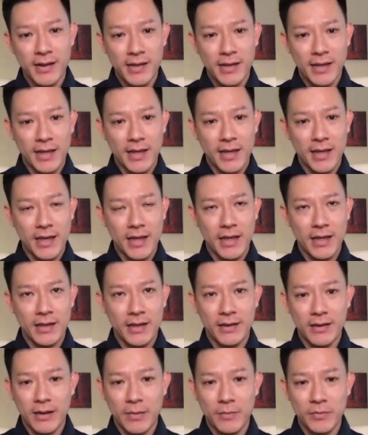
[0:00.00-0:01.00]
And
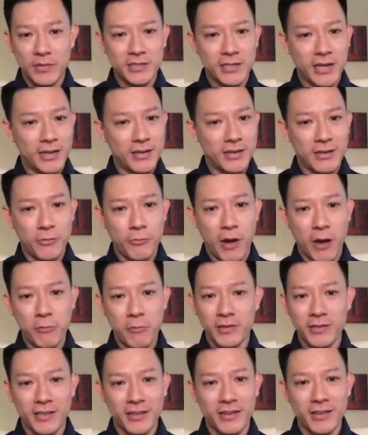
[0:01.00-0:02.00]
um, just kind of ran
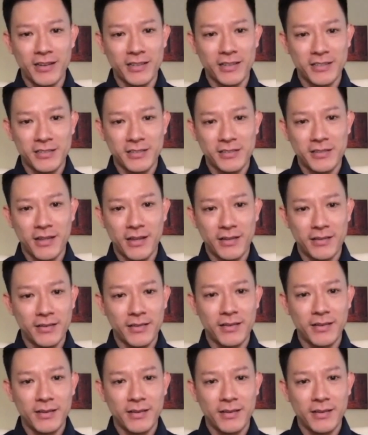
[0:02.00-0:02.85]
with it since then.